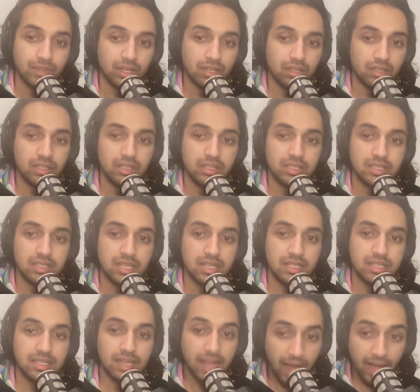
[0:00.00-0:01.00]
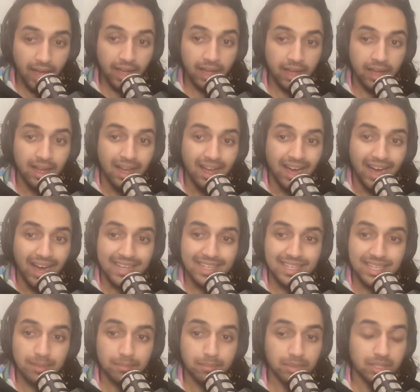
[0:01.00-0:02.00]
Illina says, yeah, I
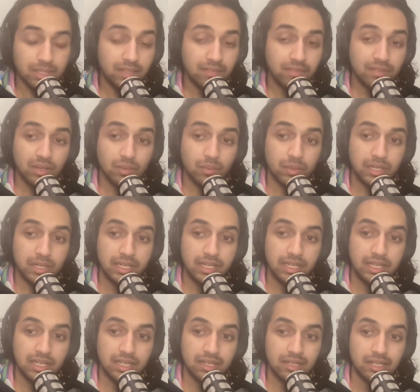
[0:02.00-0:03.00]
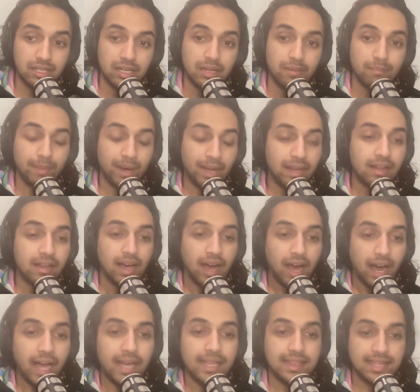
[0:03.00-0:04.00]
can't believe that we're here, but
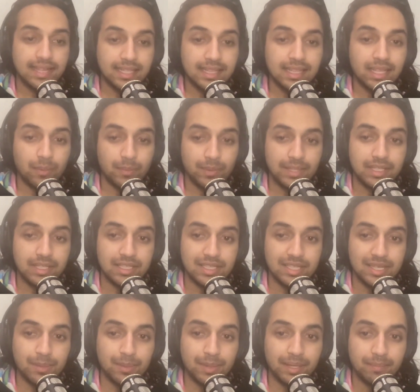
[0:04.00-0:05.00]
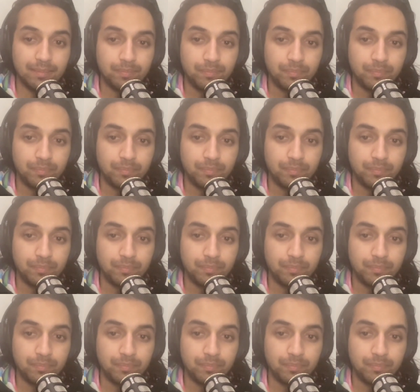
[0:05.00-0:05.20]
I think that we can do it.